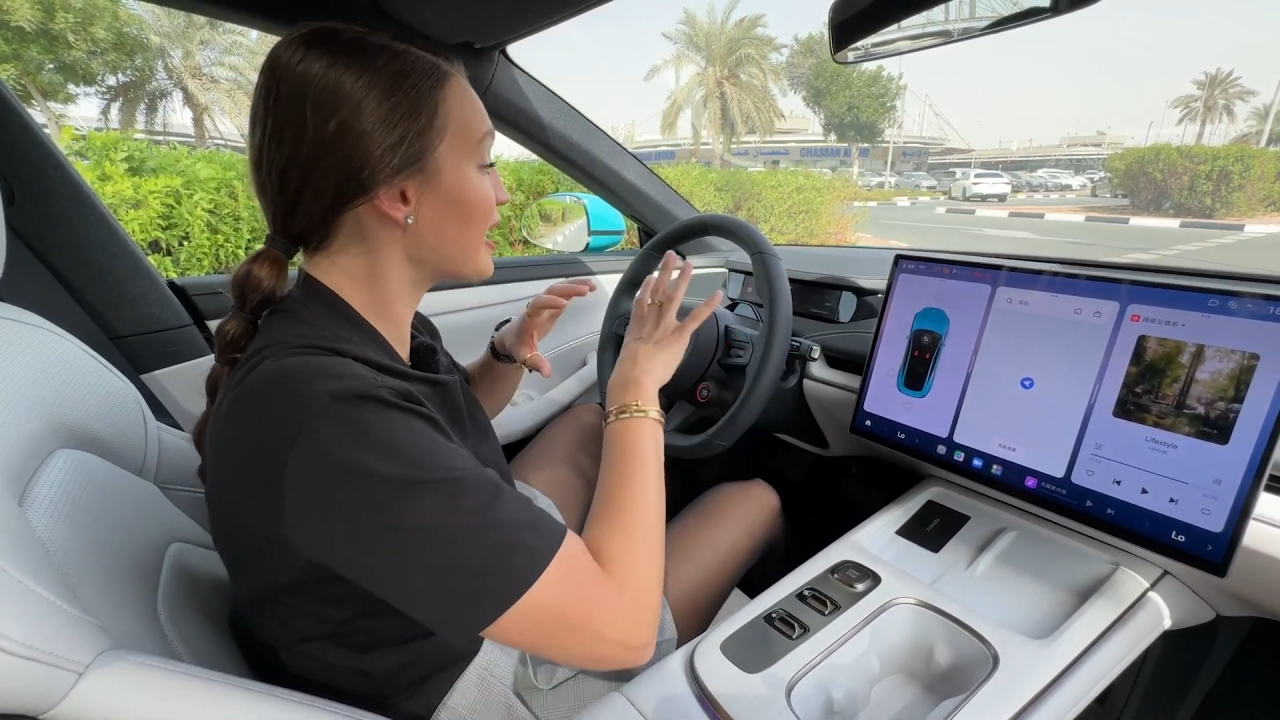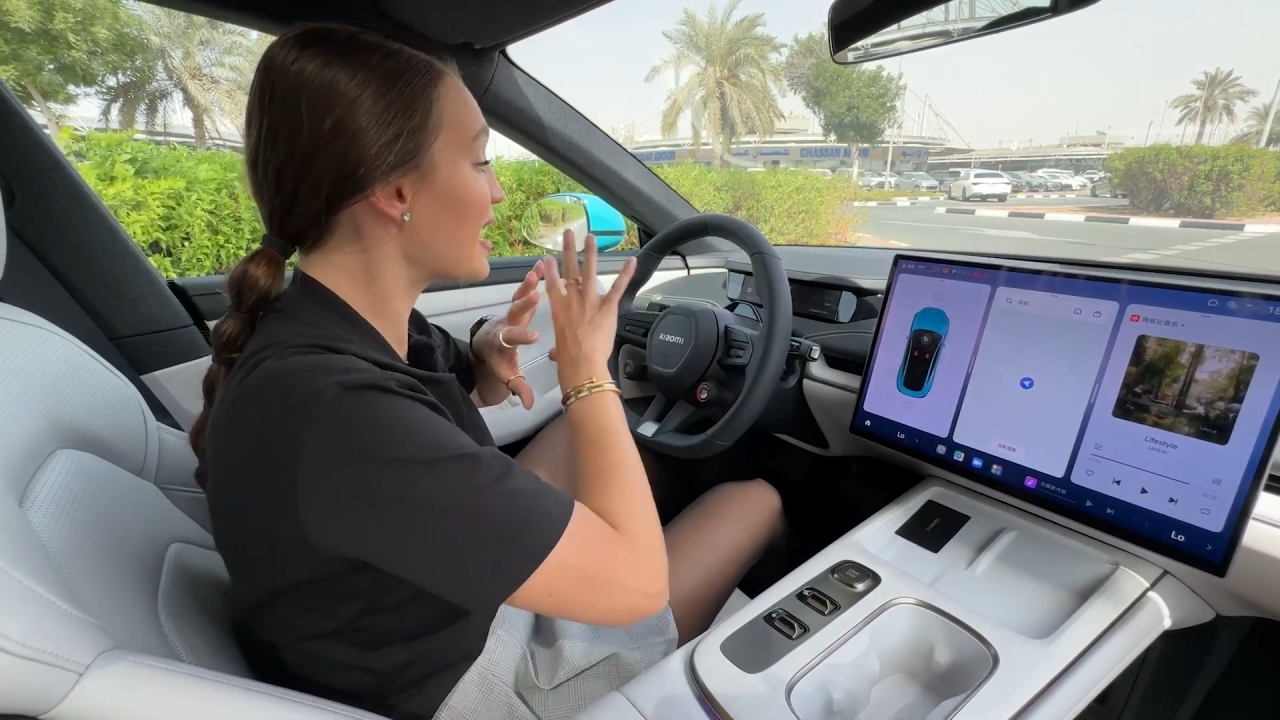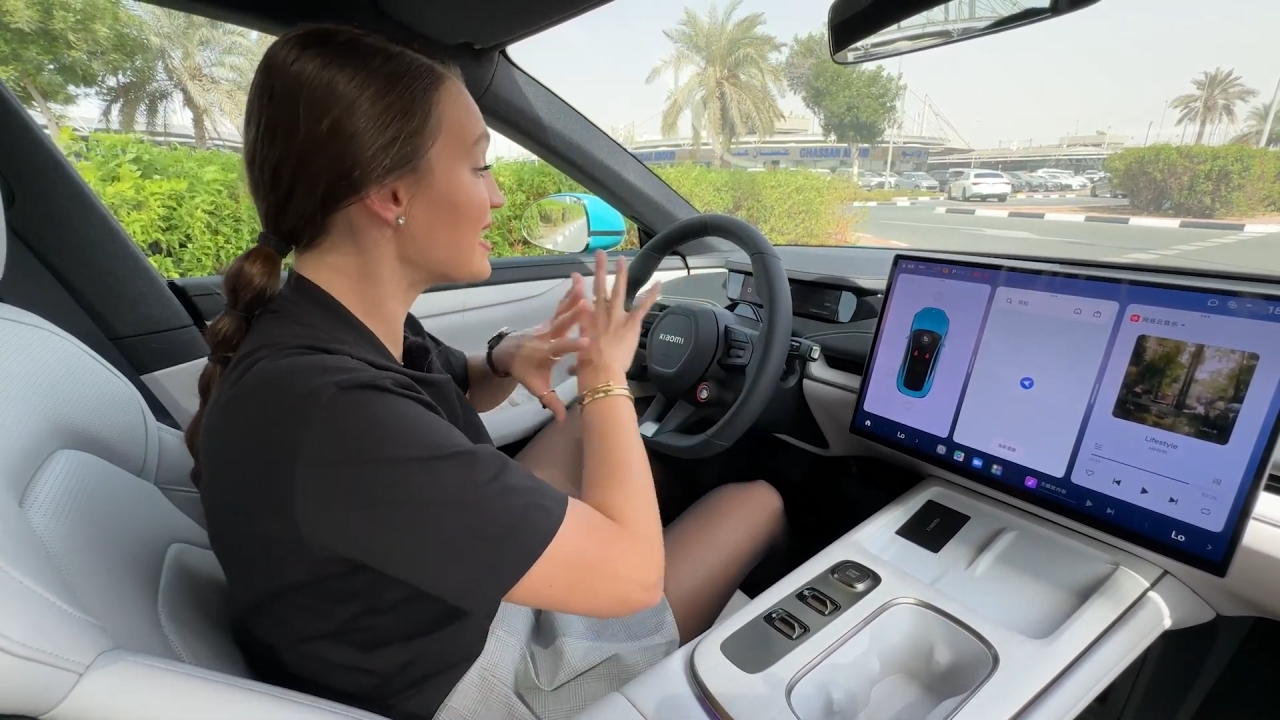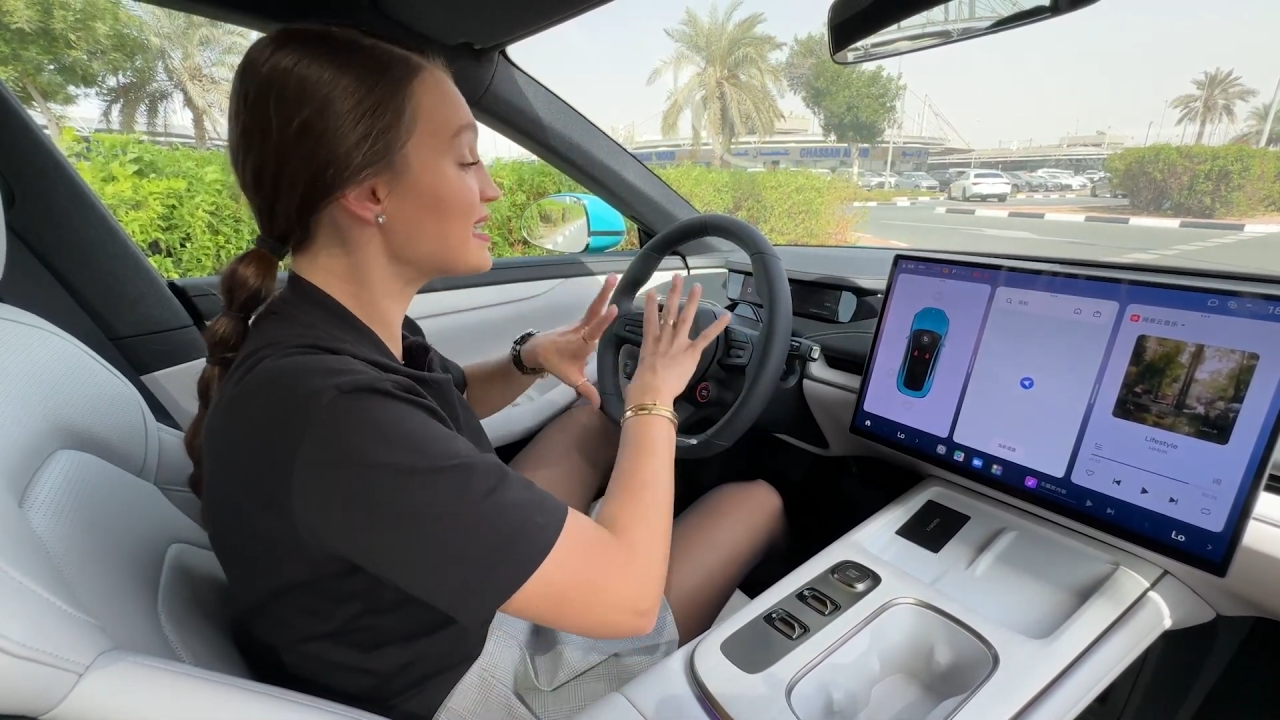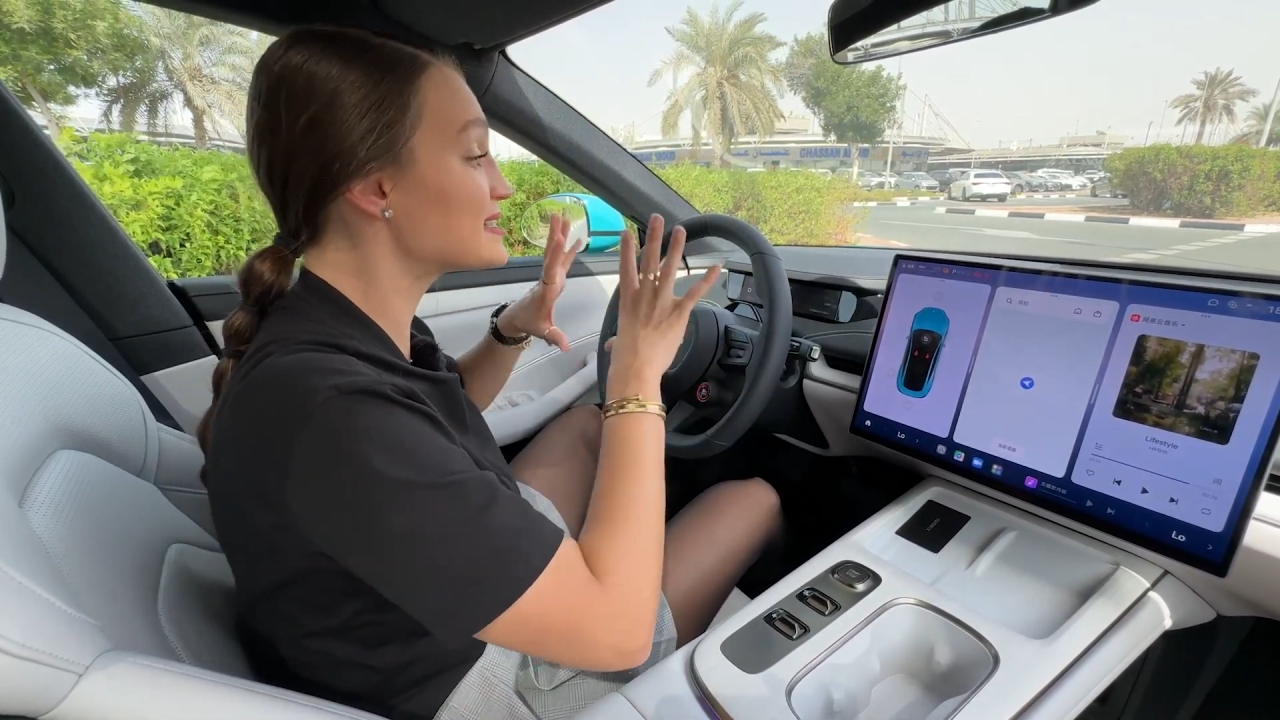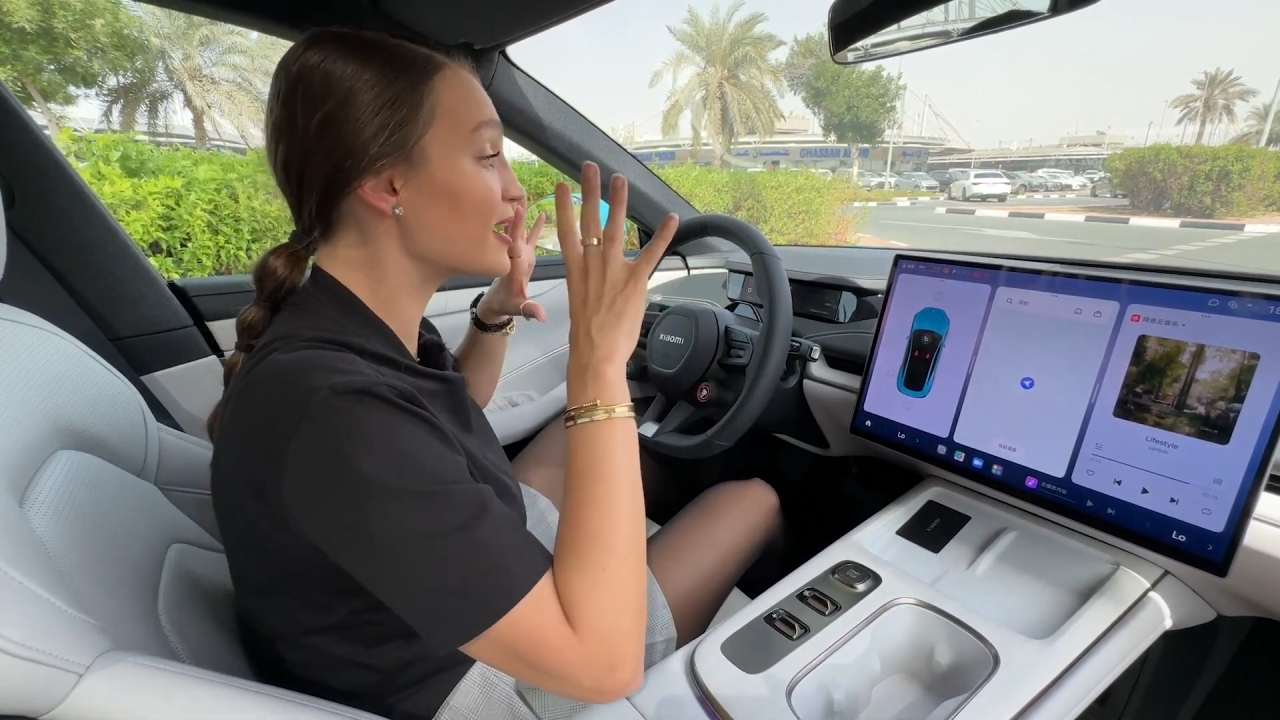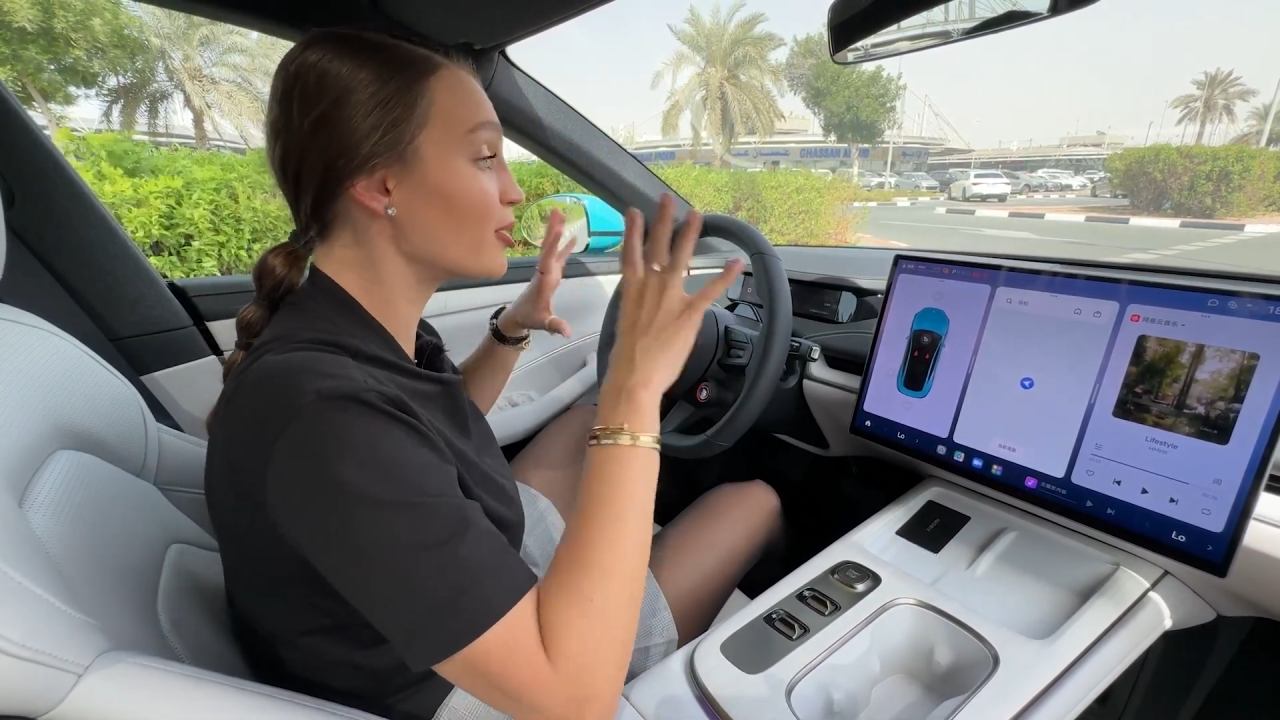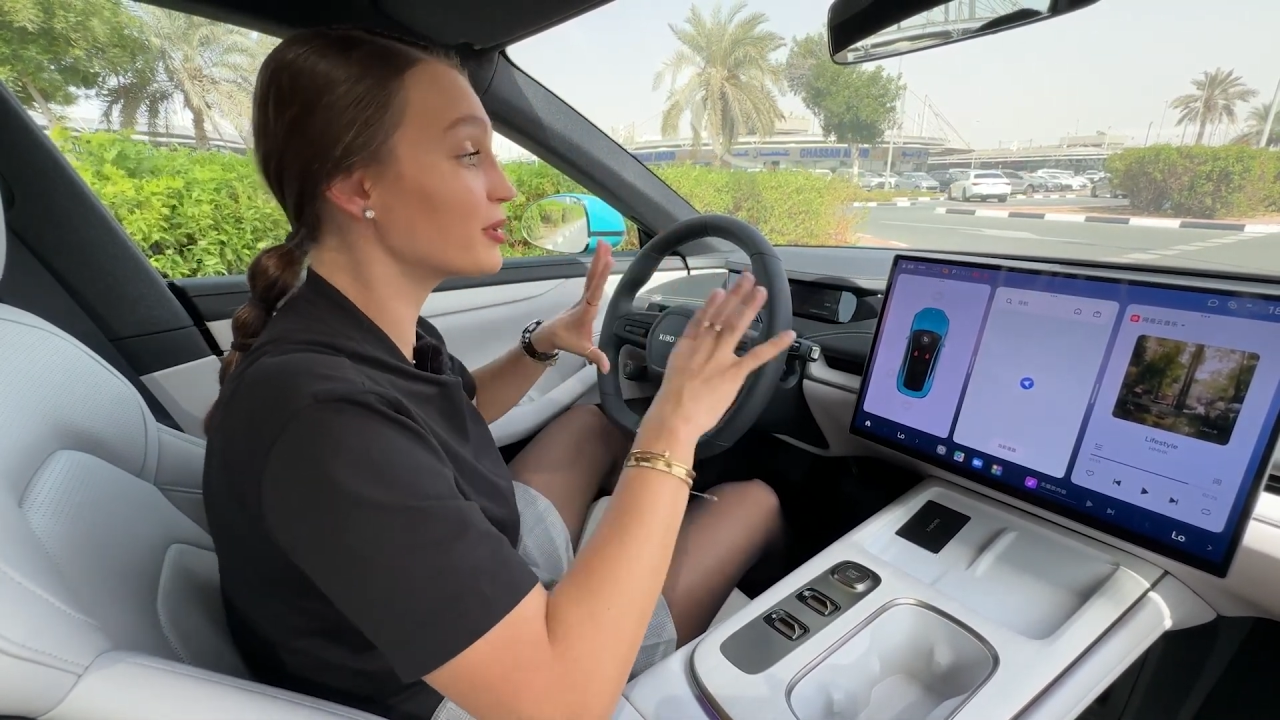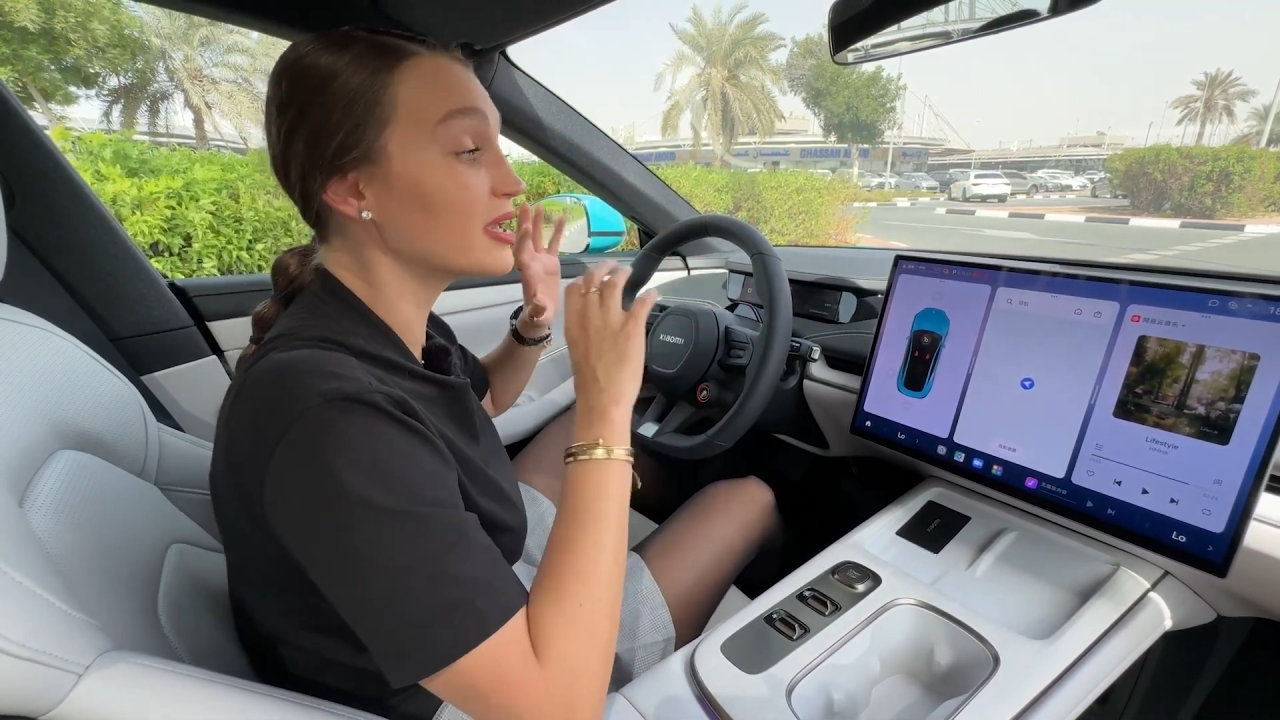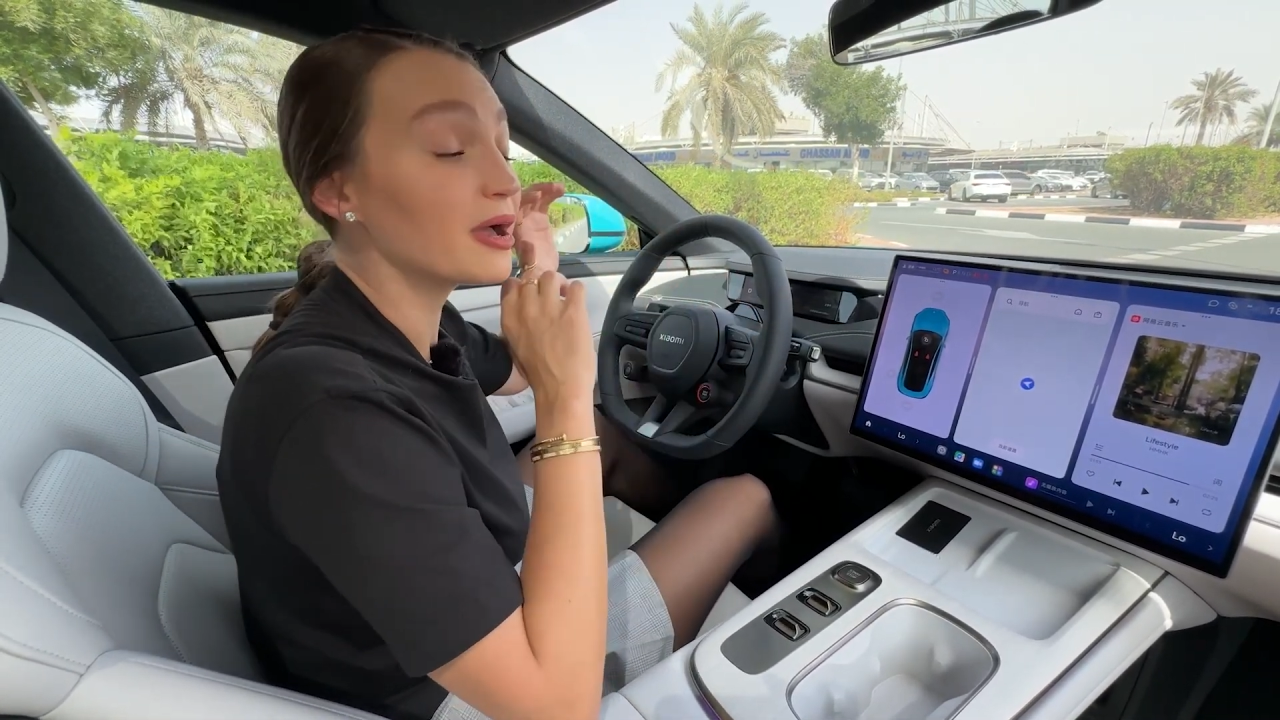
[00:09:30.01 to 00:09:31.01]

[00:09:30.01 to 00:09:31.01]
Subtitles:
any Xiaomi